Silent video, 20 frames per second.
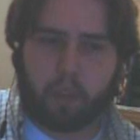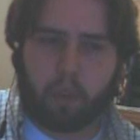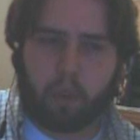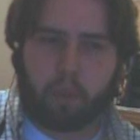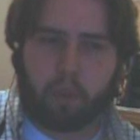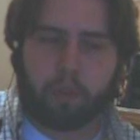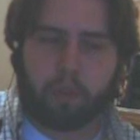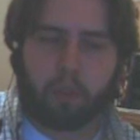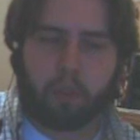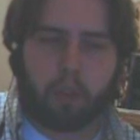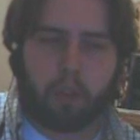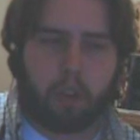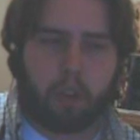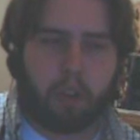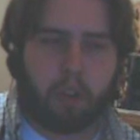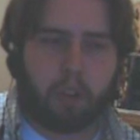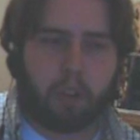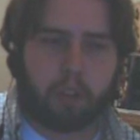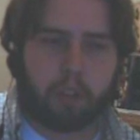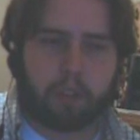
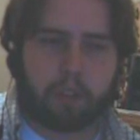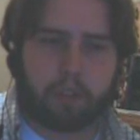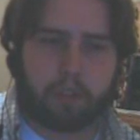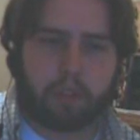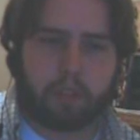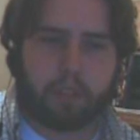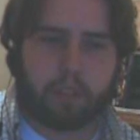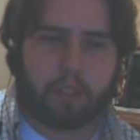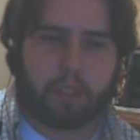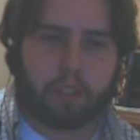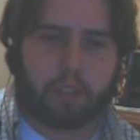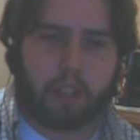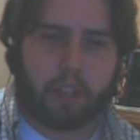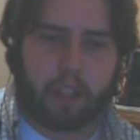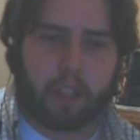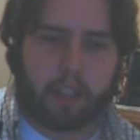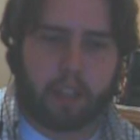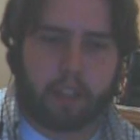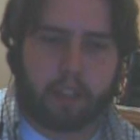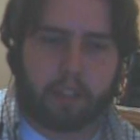overall,
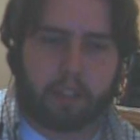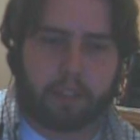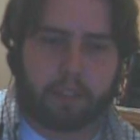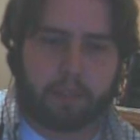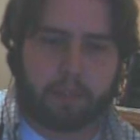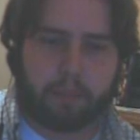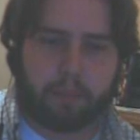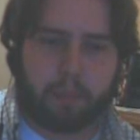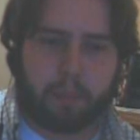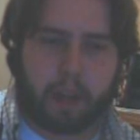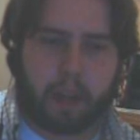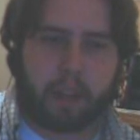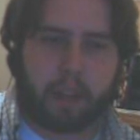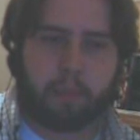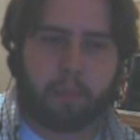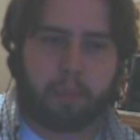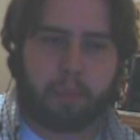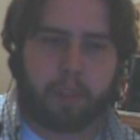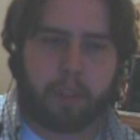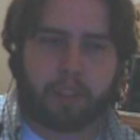uh, my
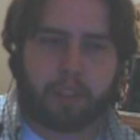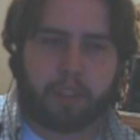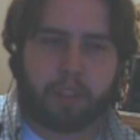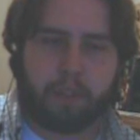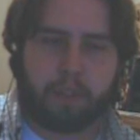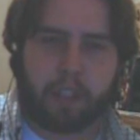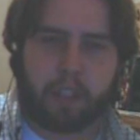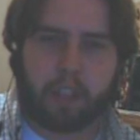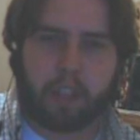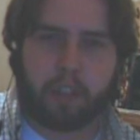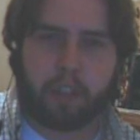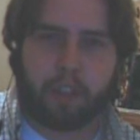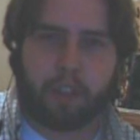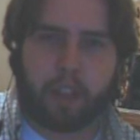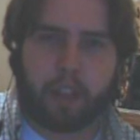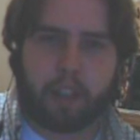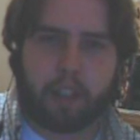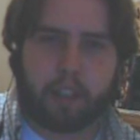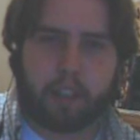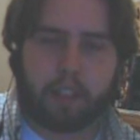impression of the
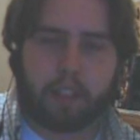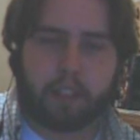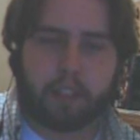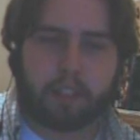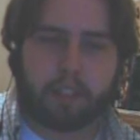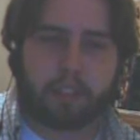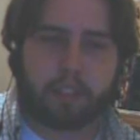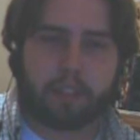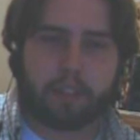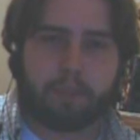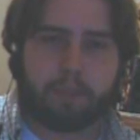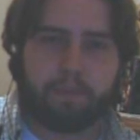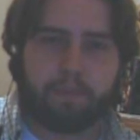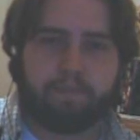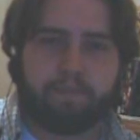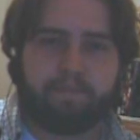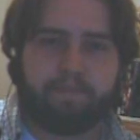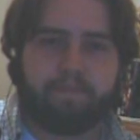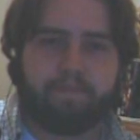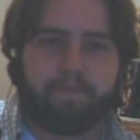internet is
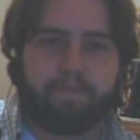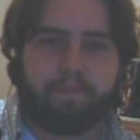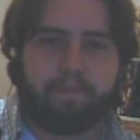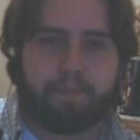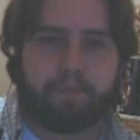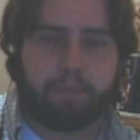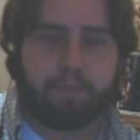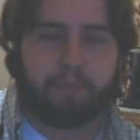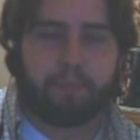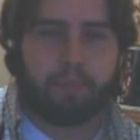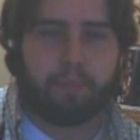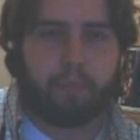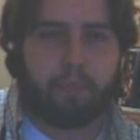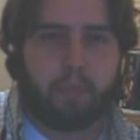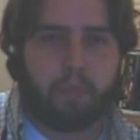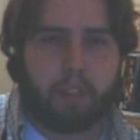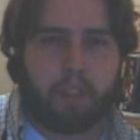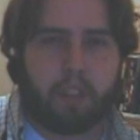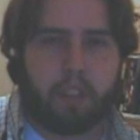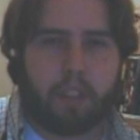
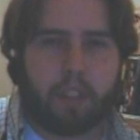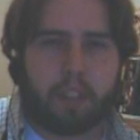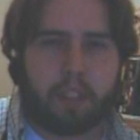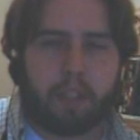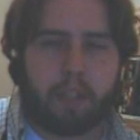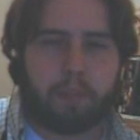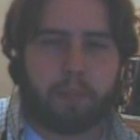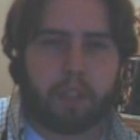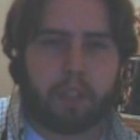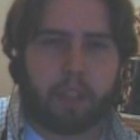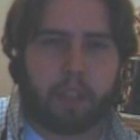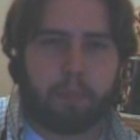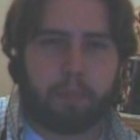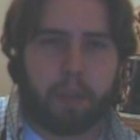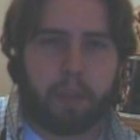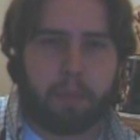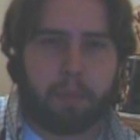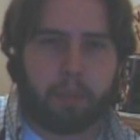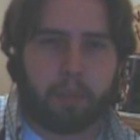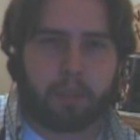it seems
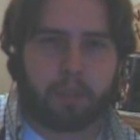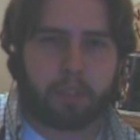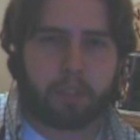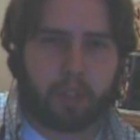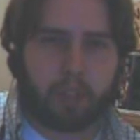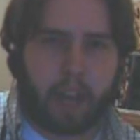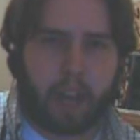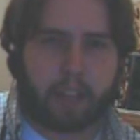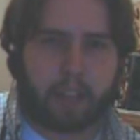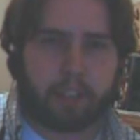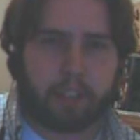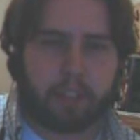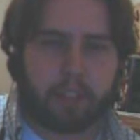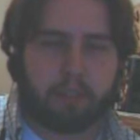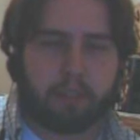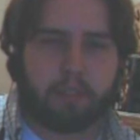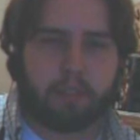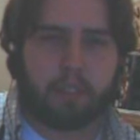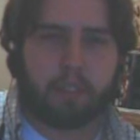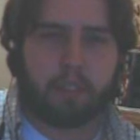like people are scratching.